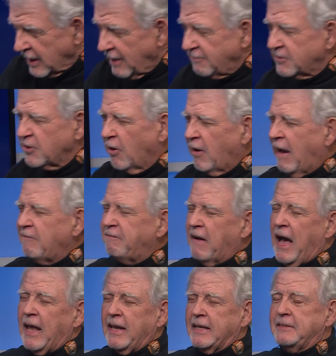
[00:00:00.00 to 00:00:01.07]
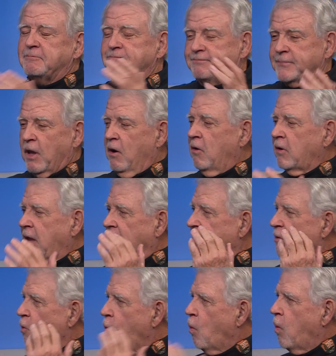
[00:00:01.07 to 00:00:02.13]
And so I finally, okay,
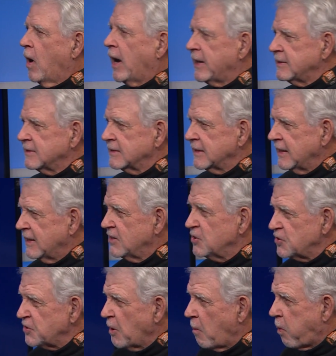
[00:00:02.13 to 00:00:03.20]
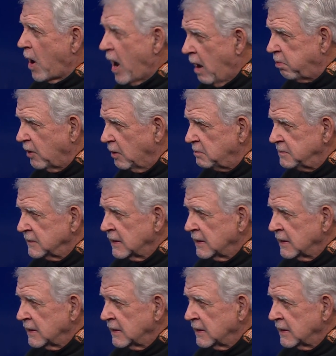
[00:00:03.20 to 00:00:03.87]
what is the problem?